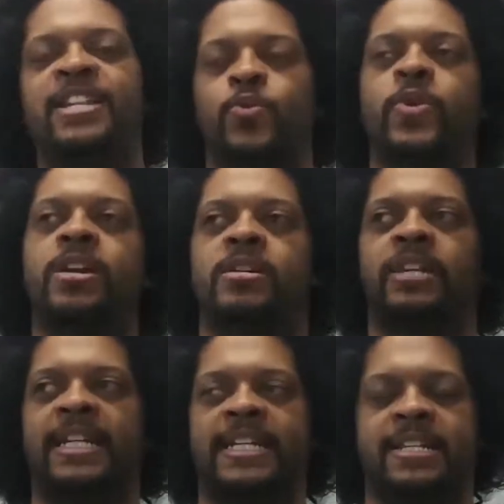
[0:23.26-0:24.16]
weird,
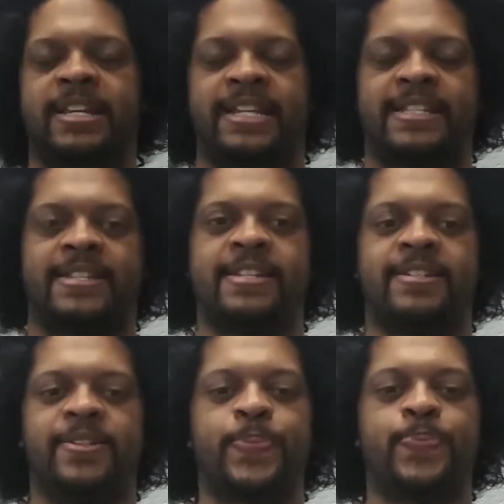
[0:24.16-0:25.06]
like it's
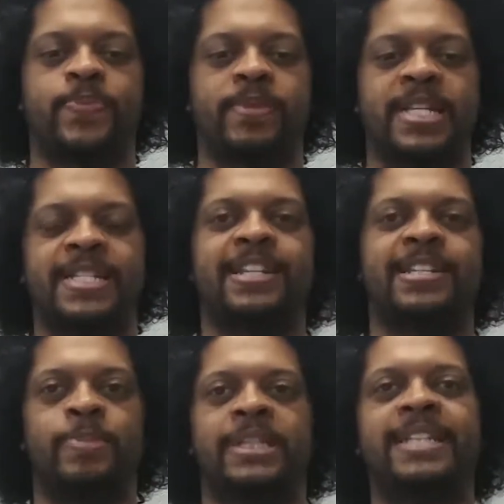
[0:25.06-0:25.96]
not
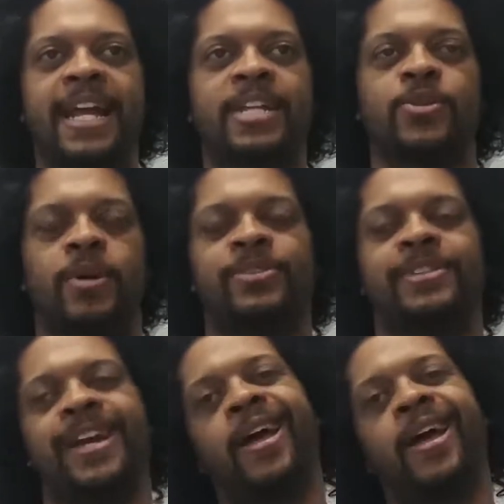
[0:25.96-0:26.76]
debilitating to where I'm just like,